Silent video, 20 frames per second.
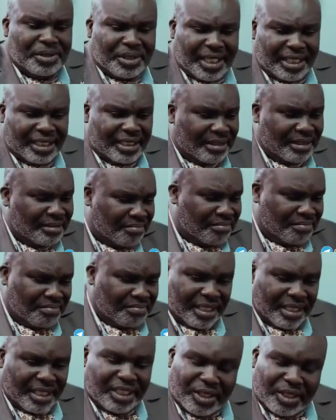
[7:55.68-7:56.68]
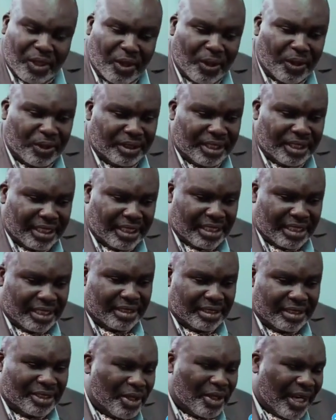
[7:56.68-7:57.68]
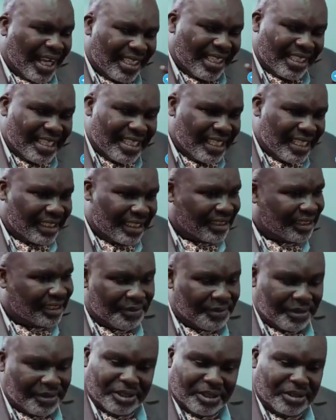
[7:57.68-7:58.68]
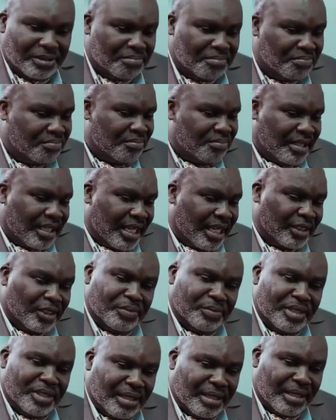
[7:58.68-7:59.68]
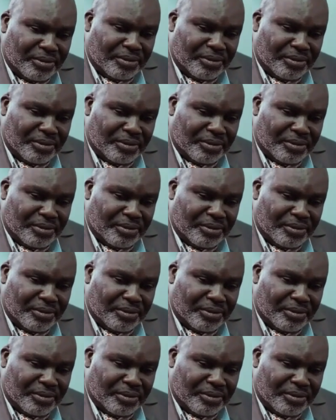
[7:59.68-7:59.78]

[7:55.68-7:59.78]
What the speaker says: too, you can be ignored and your ideas even cannot